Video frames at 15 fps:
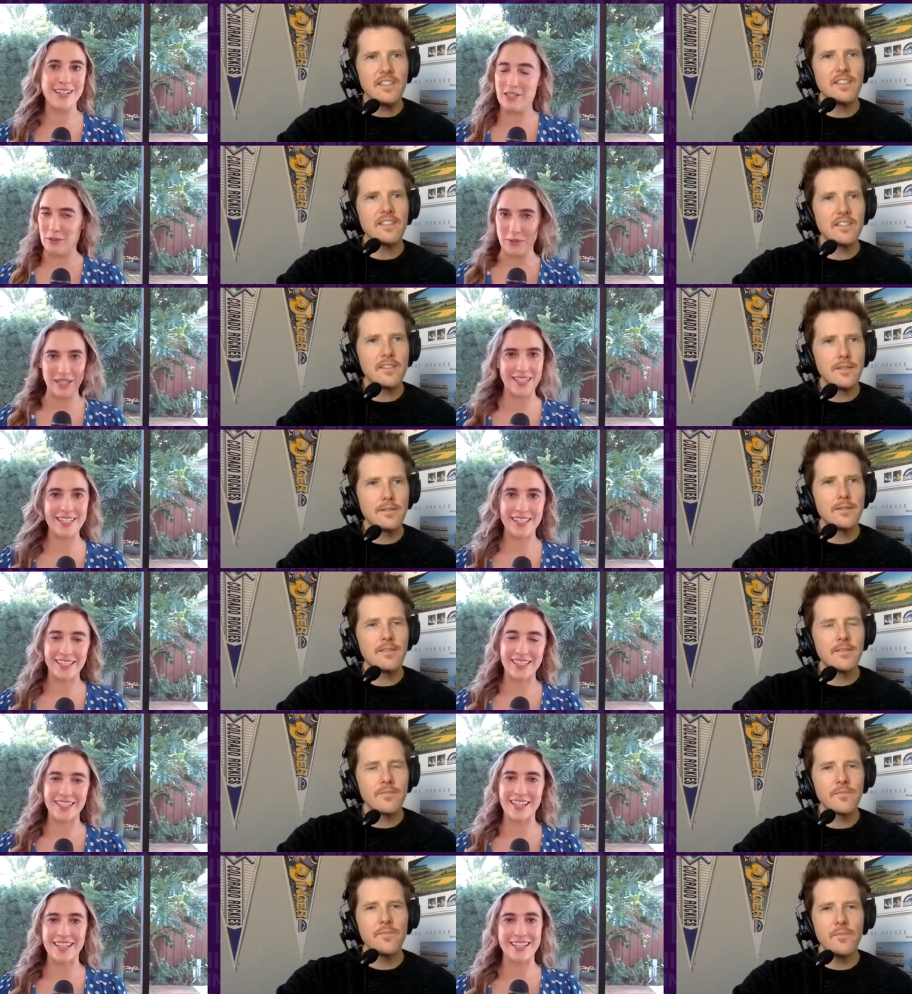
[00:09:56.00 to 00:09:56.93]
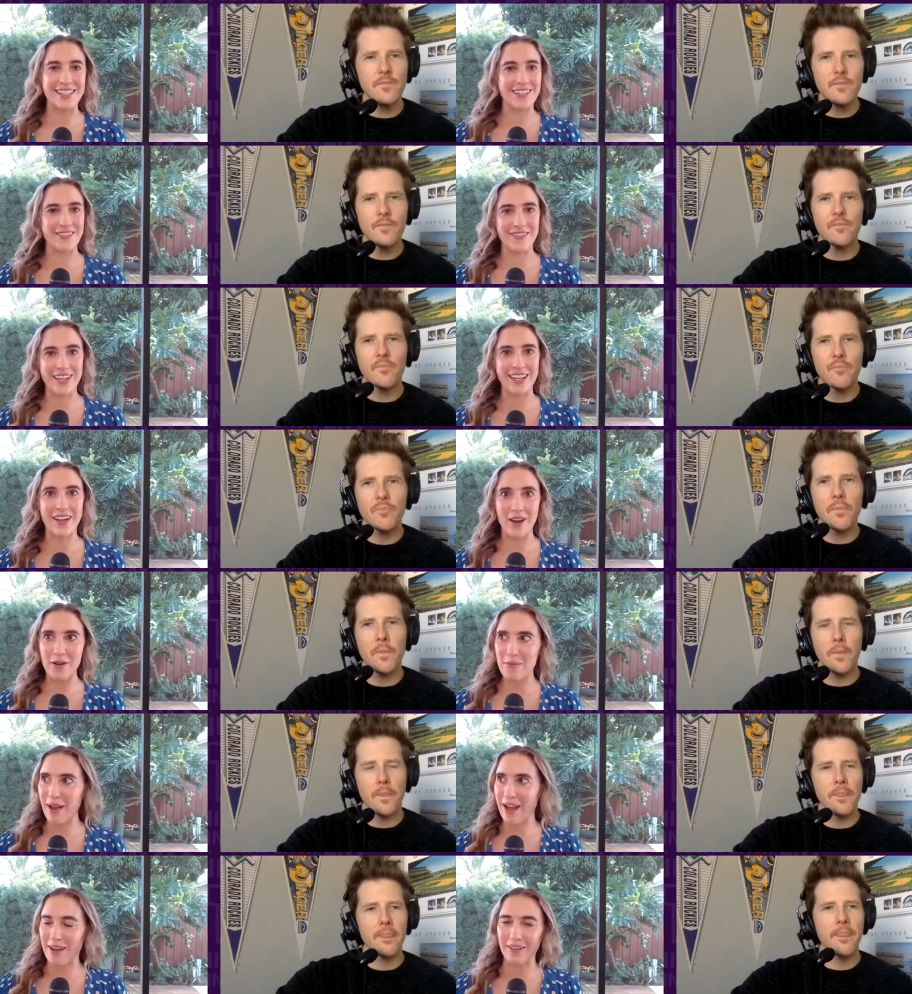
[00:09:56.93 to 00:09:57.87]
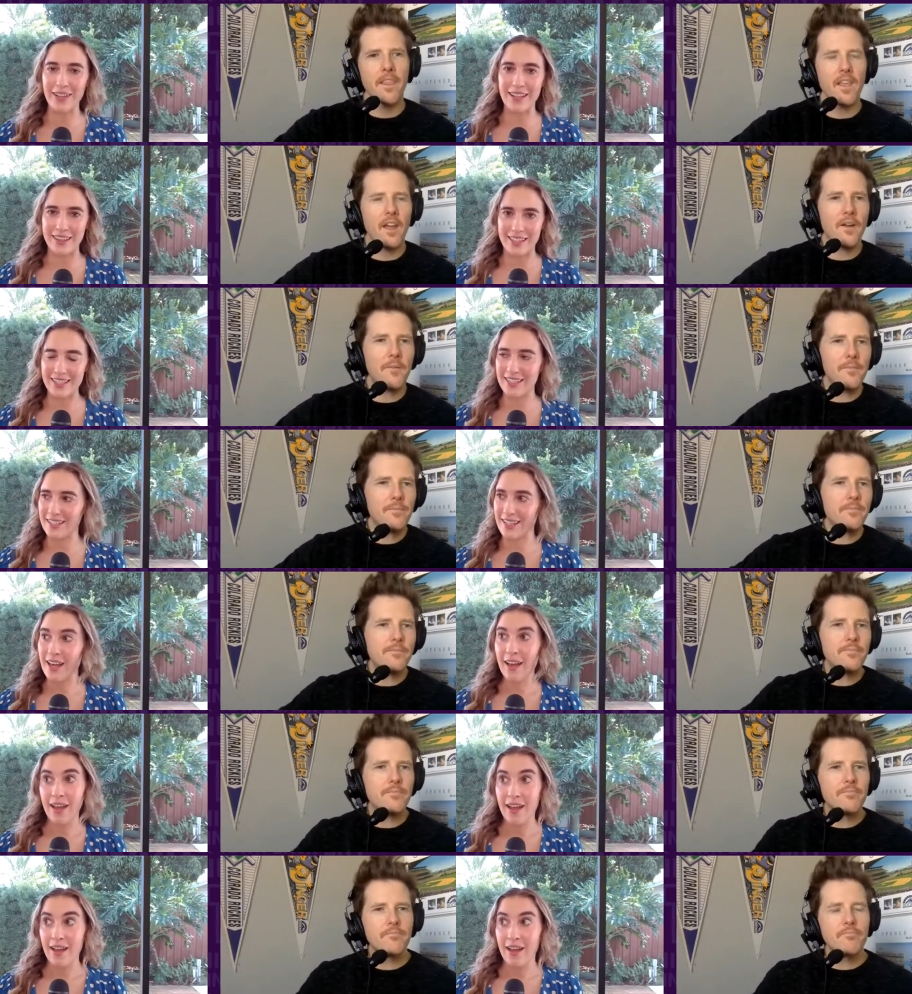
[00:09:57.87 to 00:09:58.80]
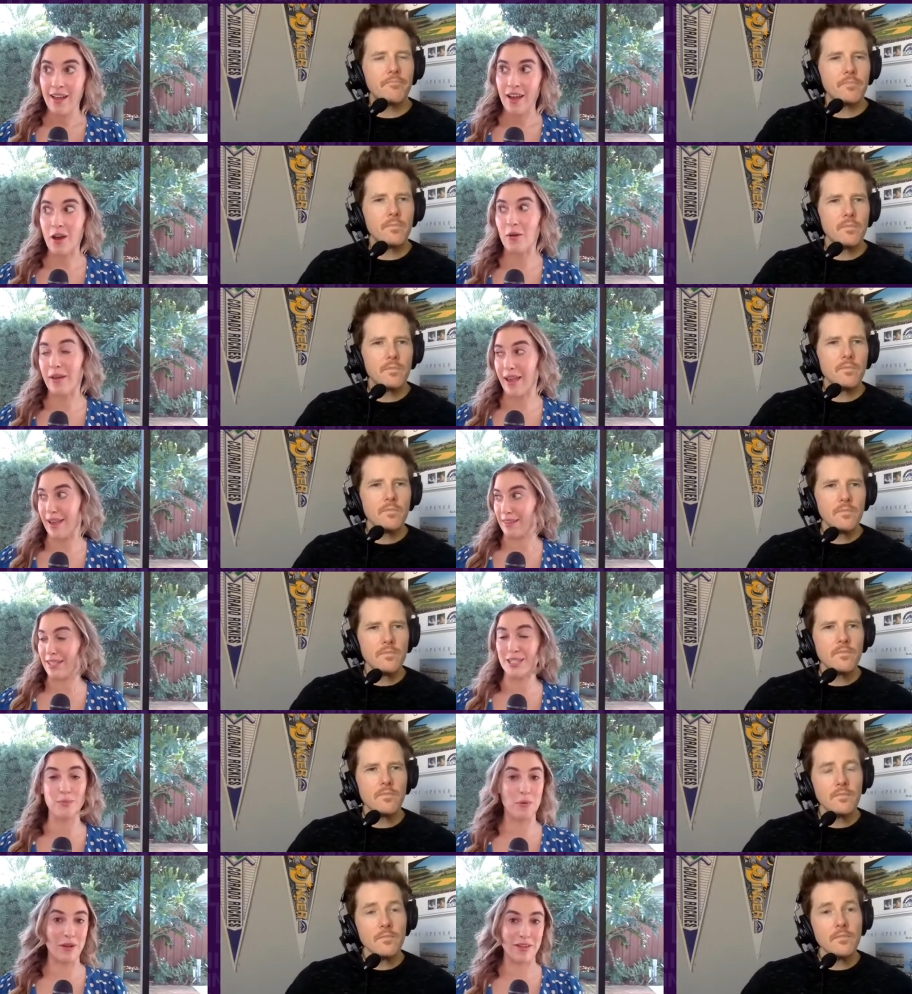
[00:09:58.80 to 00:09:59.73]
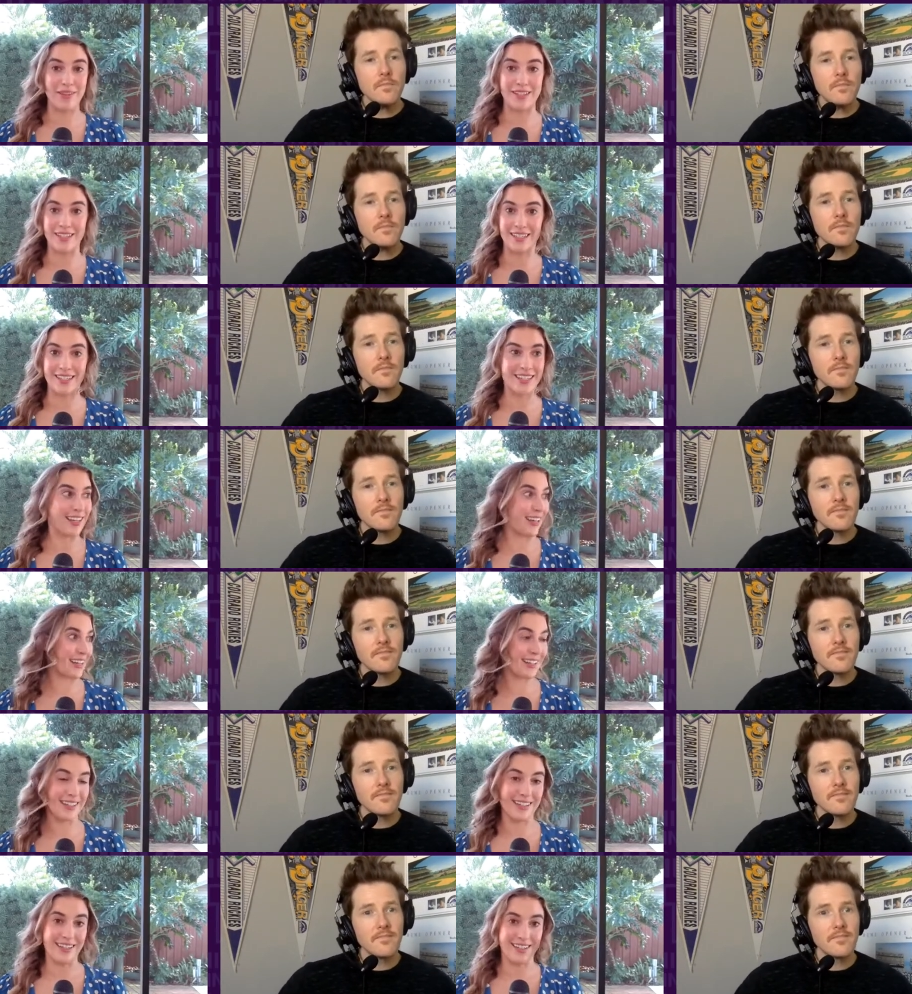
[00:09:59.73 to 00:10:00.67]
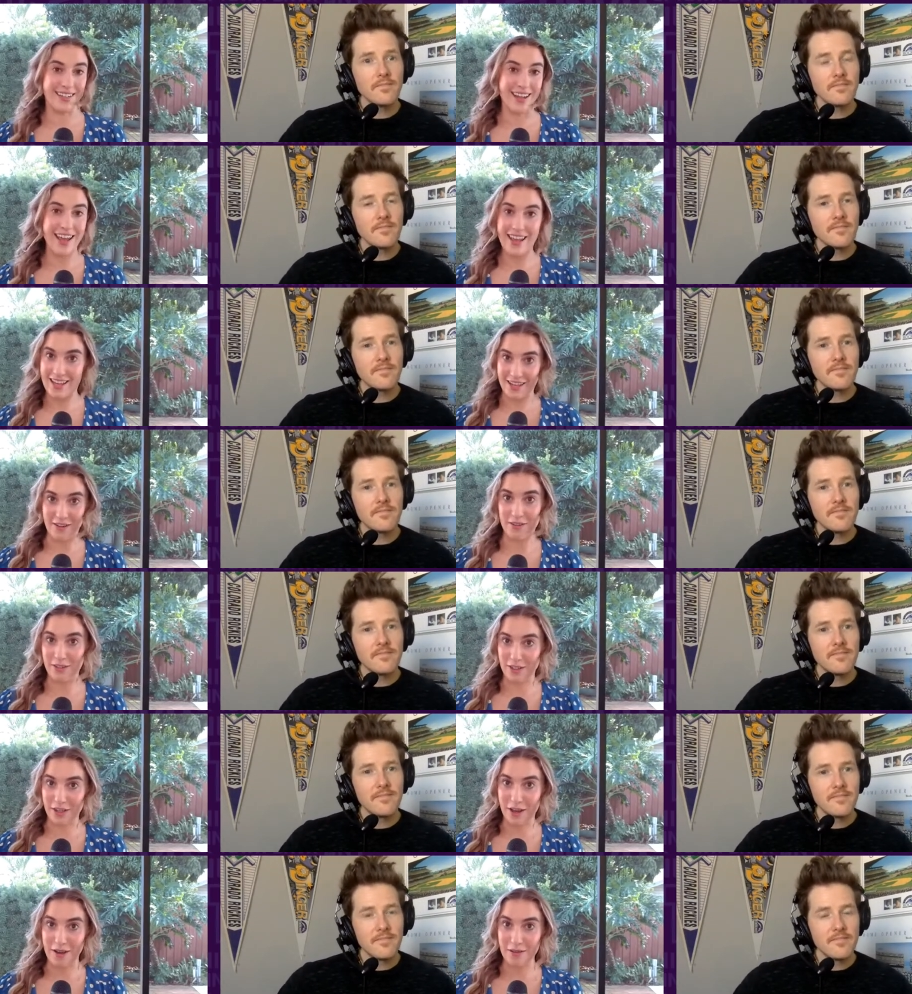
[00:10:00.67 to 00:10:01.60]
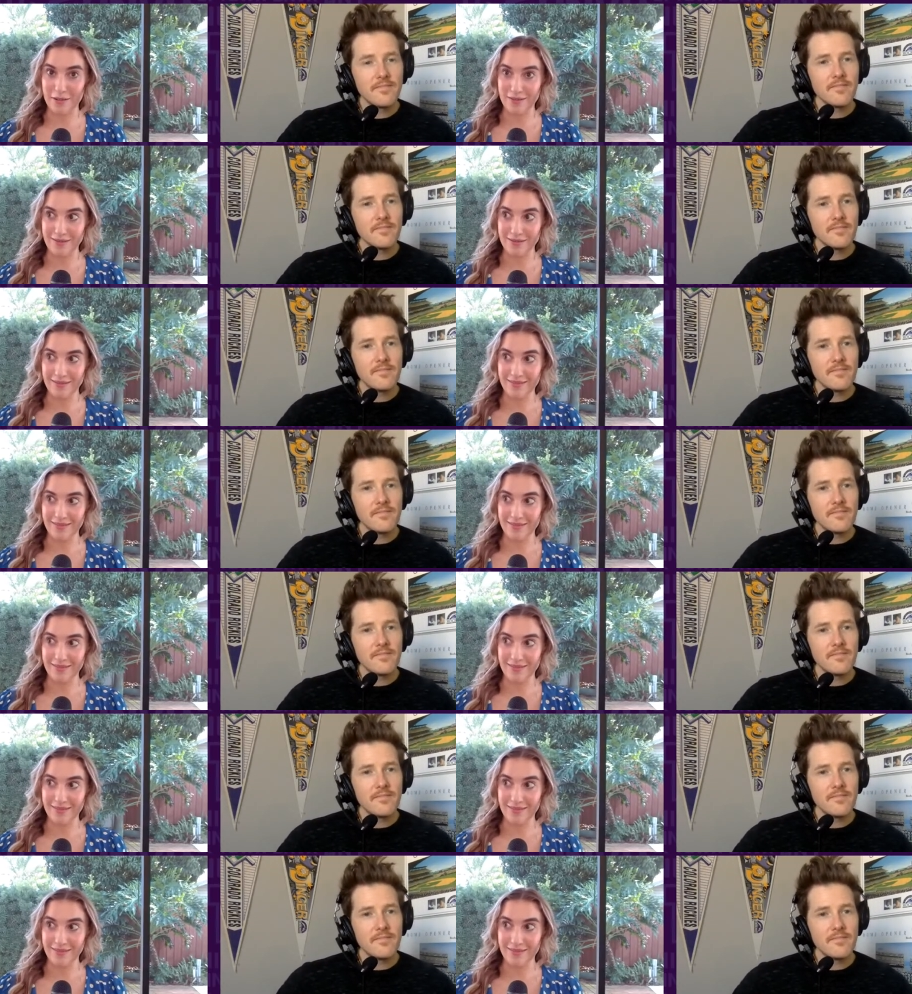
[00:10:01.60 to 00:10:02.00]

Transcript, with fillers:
Speaker 1: in twenty sixteen. So I'm like, oh wow. Like this is okay. At this point, this is like eight years ago,